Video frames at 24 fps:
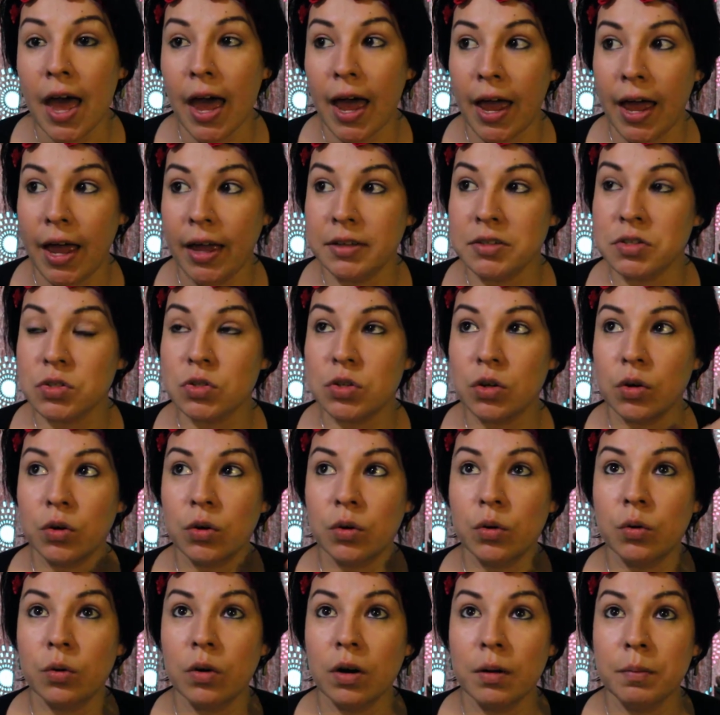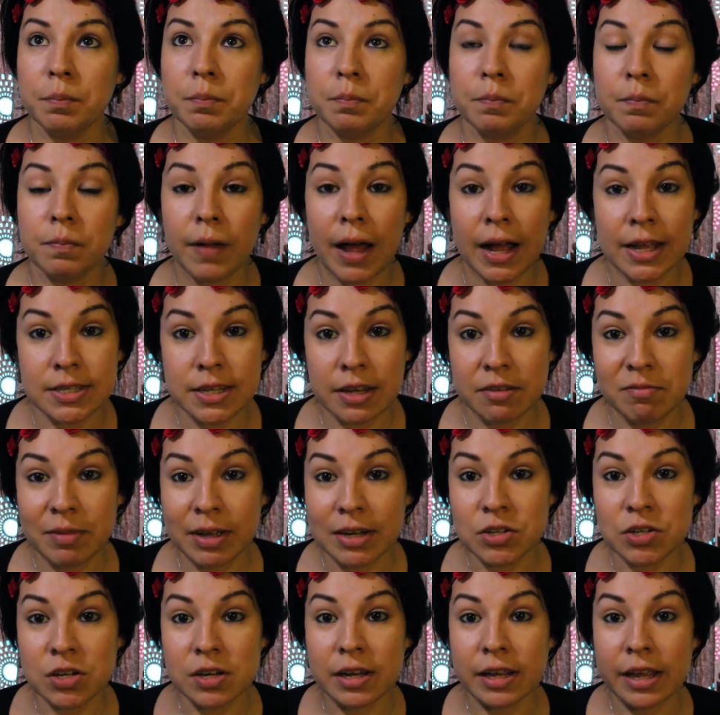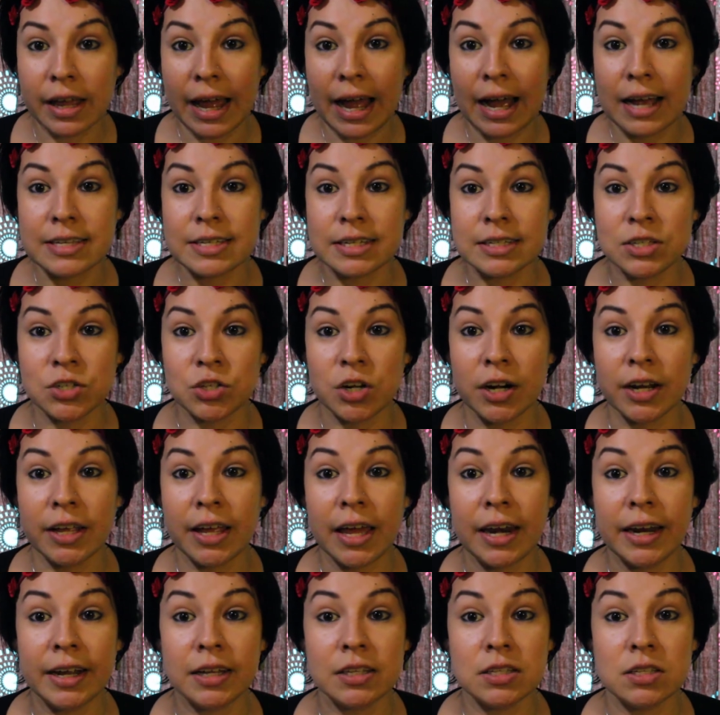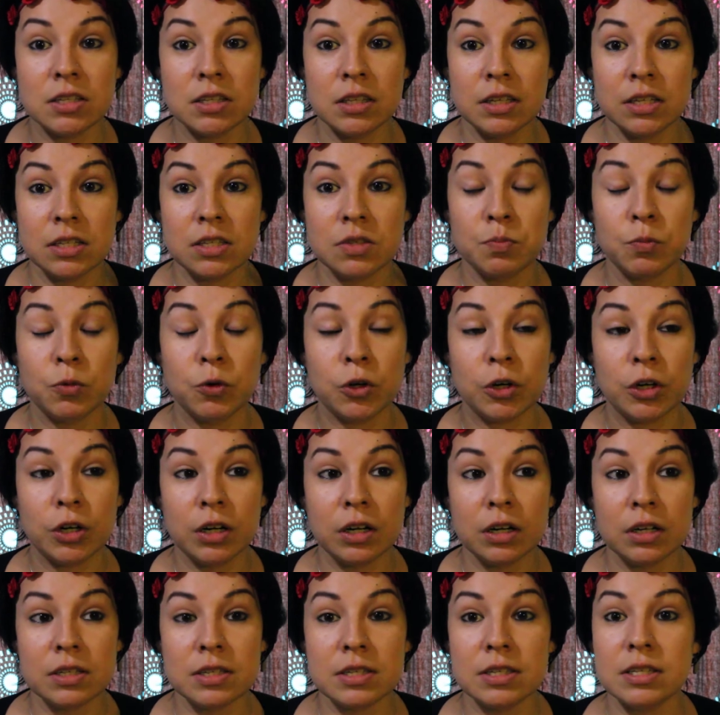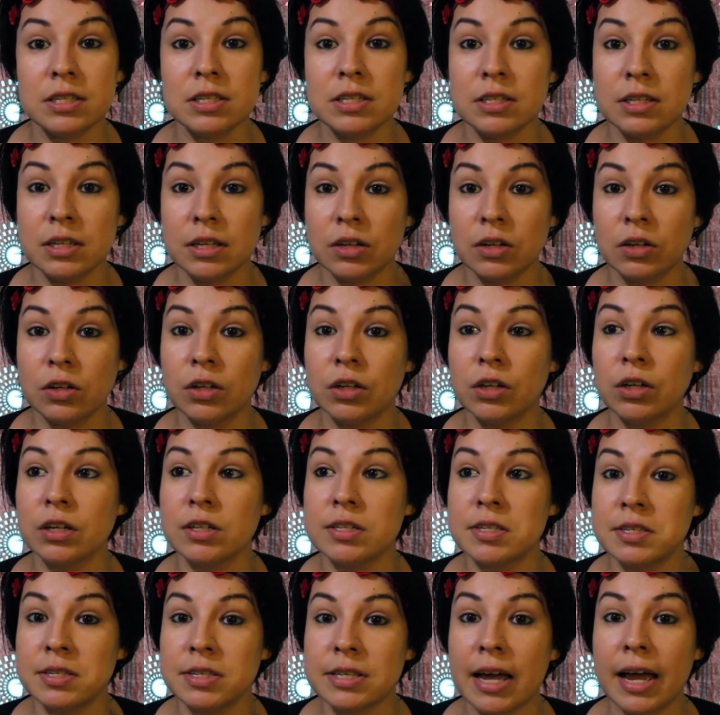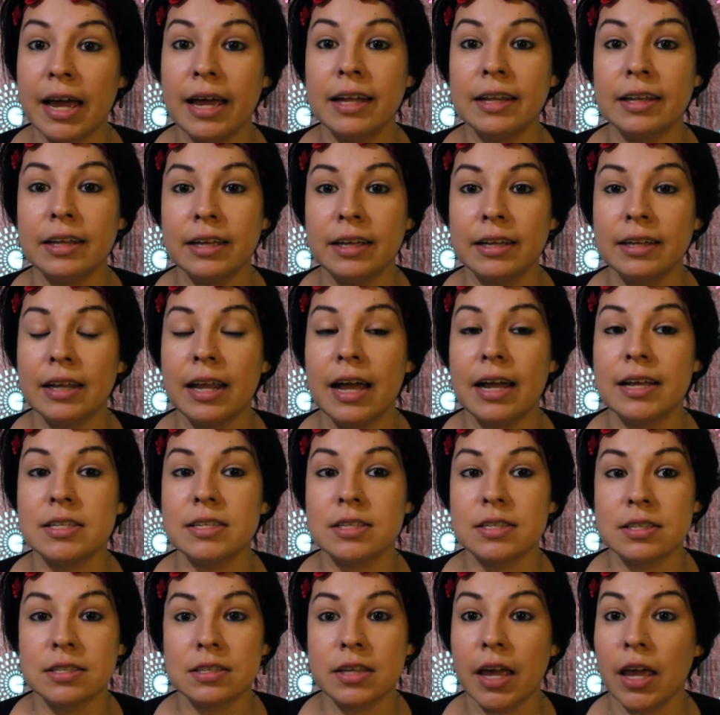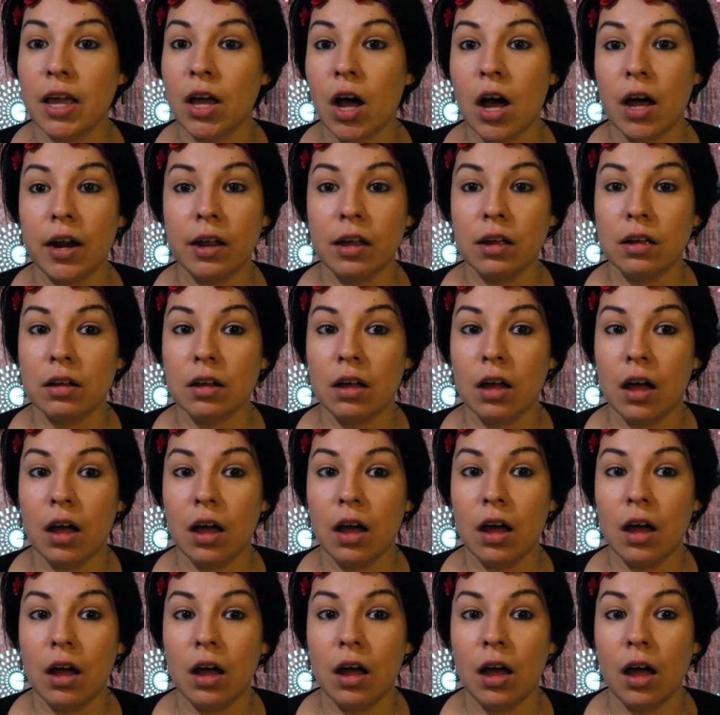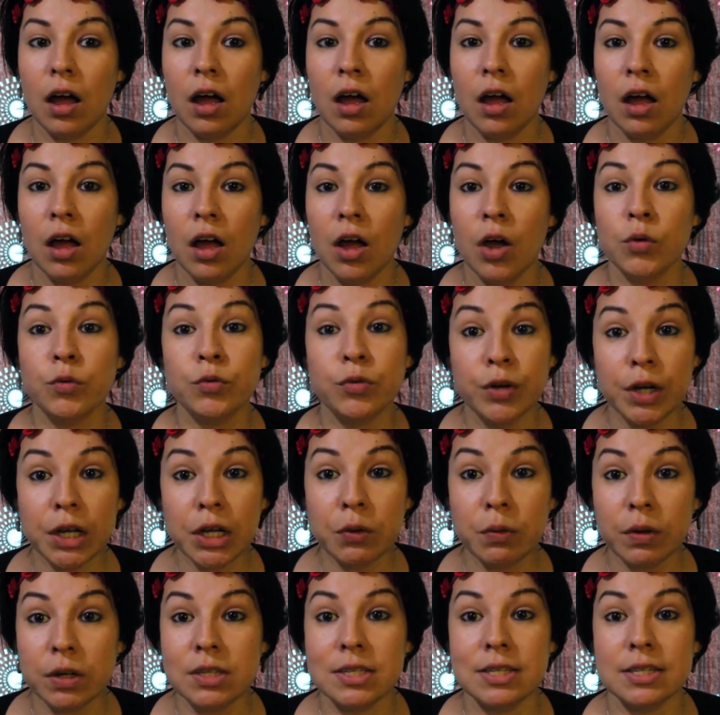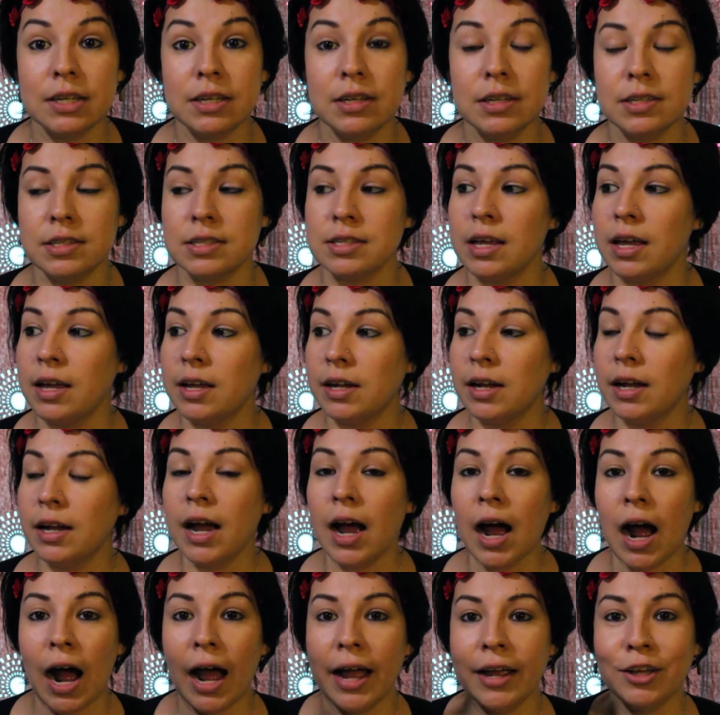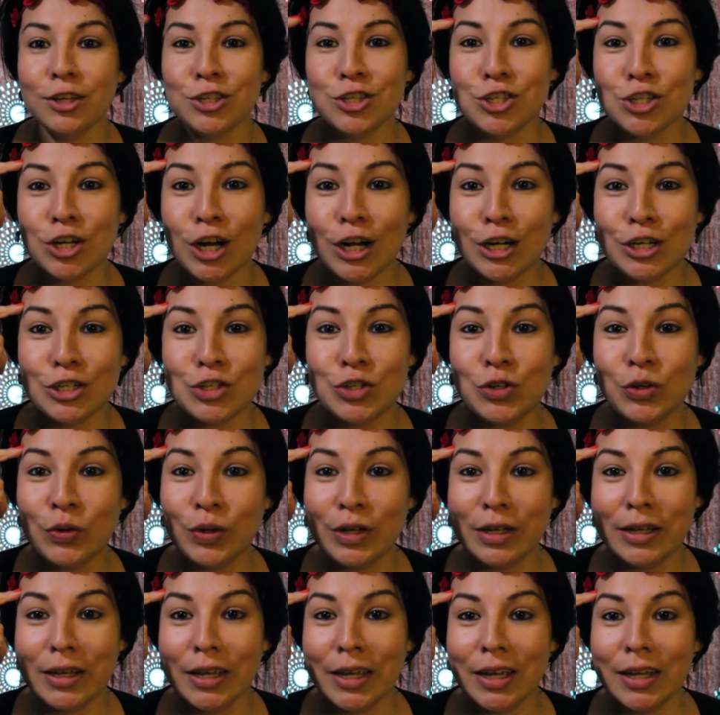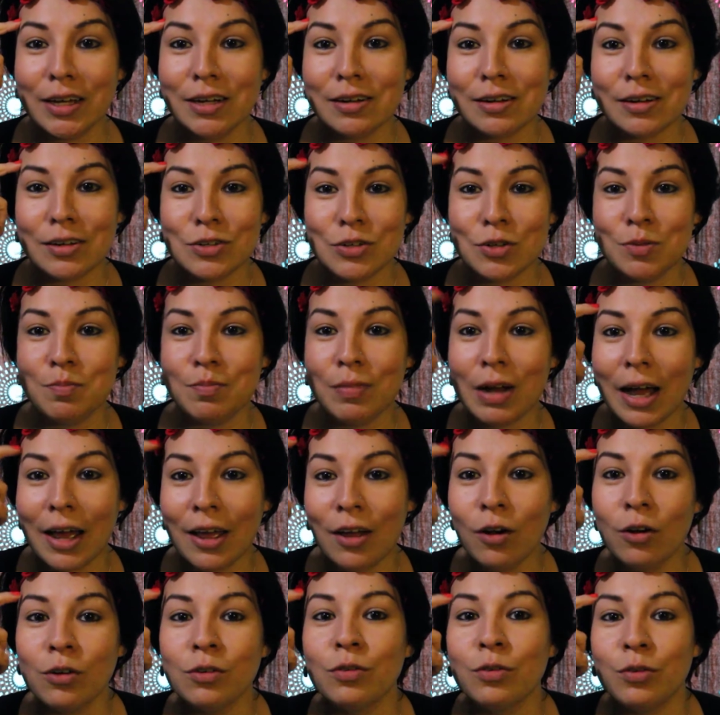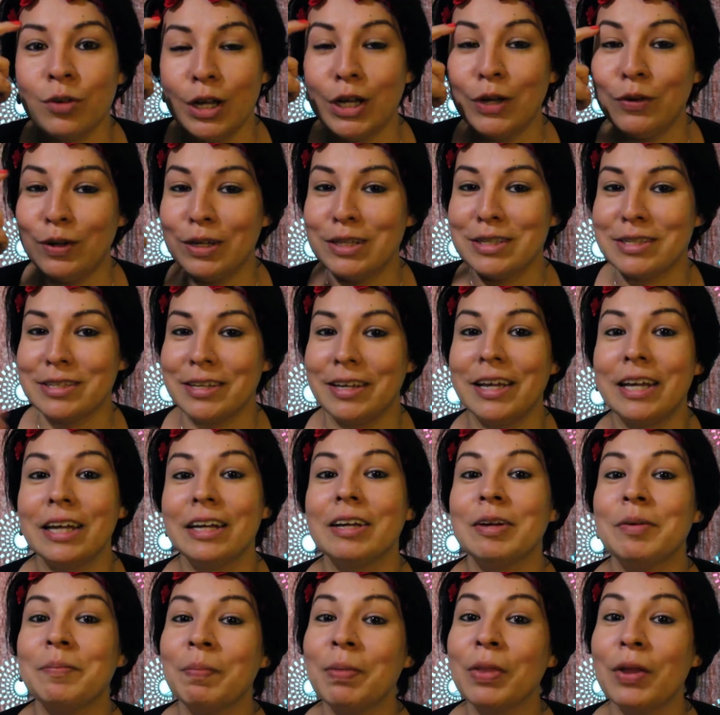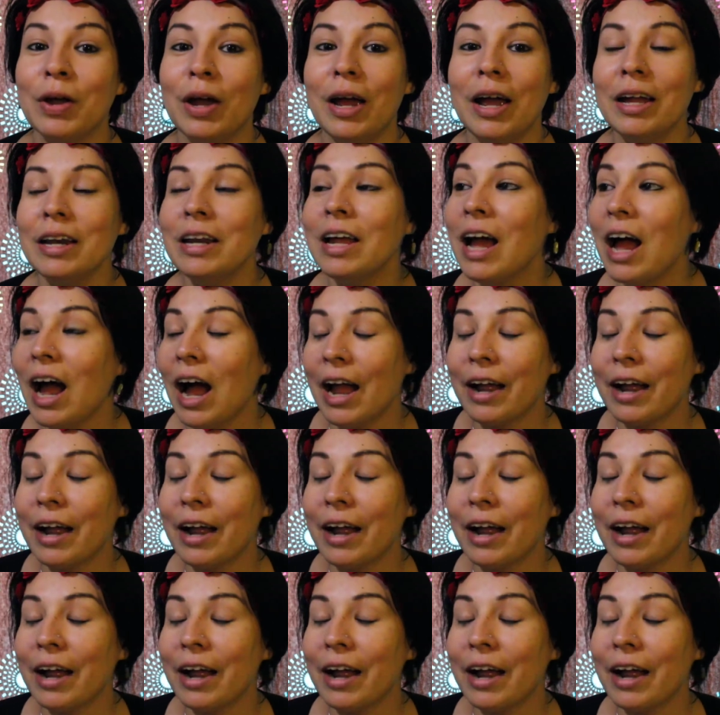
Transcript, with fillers: And so as I mentioned, like as I started getting into these more stiller, silent, less chaotic uh, frequencies, I could start tuning in to my own frequency, right?